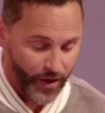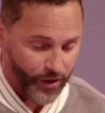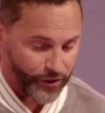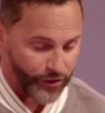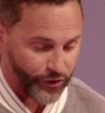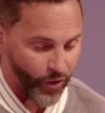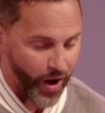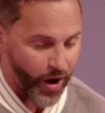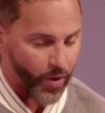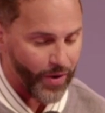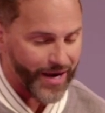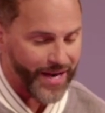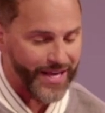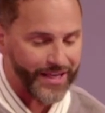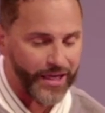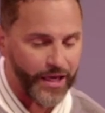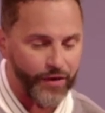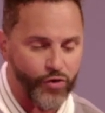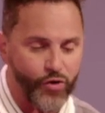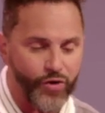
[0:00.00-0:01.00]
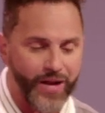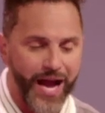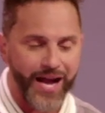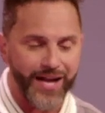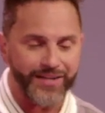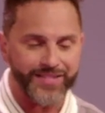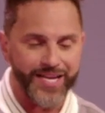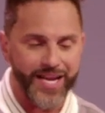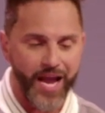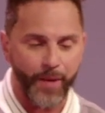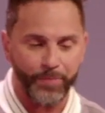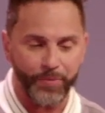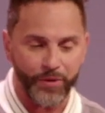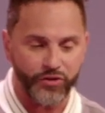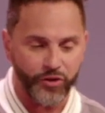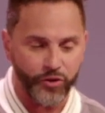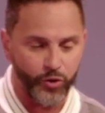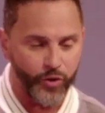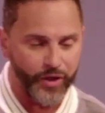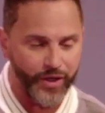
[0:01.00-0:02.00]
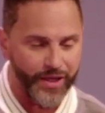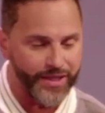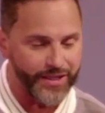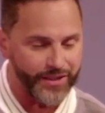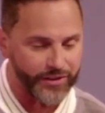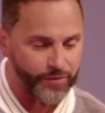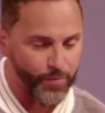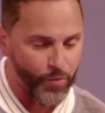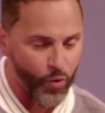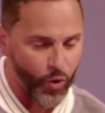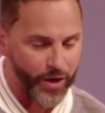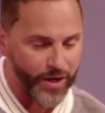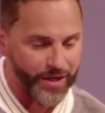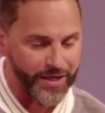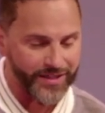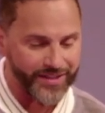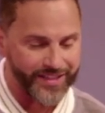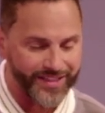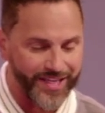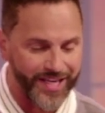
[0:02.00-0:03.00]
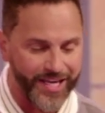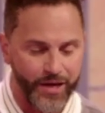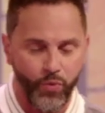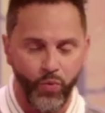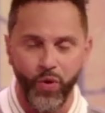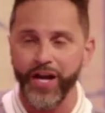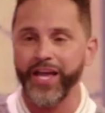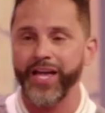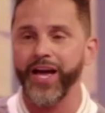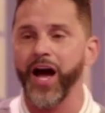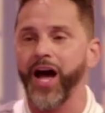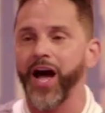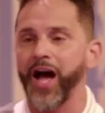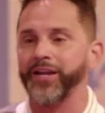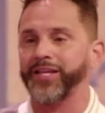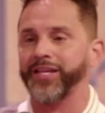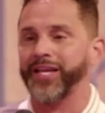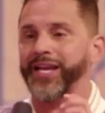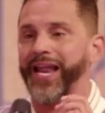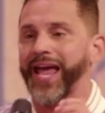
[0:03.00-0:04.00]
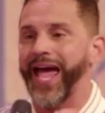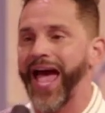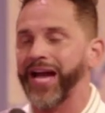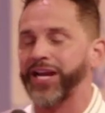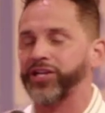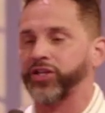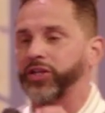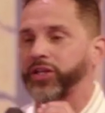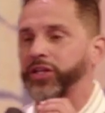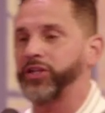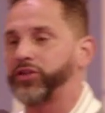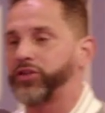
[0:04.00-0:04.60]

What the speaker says: So I want to give you guys the opportunity this morning to see what God can actually